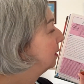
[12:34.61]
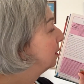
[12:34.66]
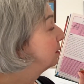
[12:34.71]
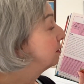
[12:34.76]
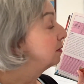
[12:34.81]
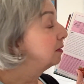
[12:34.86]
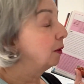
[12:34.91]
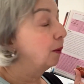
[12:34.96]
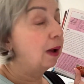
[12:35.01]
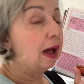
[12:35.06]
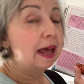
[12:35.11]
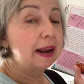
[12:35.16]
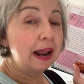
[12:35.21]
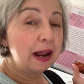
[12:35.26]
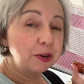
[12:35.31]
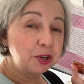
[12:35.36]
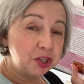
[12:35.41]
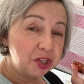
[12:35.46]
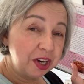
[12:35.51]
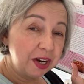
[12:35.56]
so
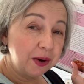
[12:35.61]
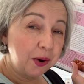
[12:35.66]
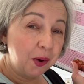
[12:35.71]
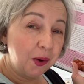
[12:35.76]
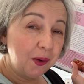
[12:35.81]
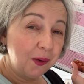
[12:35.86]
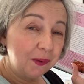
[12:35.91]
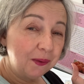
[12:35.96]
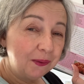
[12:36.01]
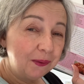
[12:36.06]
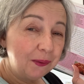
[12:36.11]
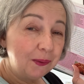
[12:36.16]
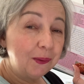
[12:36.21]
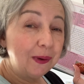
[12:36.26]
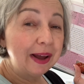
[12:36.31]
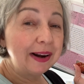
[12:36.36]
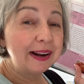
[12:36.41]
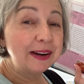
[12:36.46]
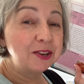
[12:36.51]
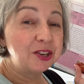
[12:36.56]
arancino or
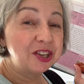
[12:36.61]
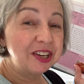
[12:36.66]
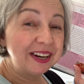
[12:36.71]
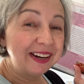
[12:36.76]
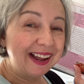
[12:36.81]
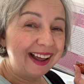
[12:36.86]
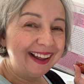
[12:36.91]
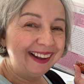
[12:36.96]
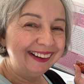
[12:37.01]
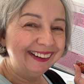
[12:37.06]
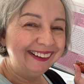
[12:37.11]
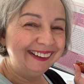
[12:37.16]
arancina.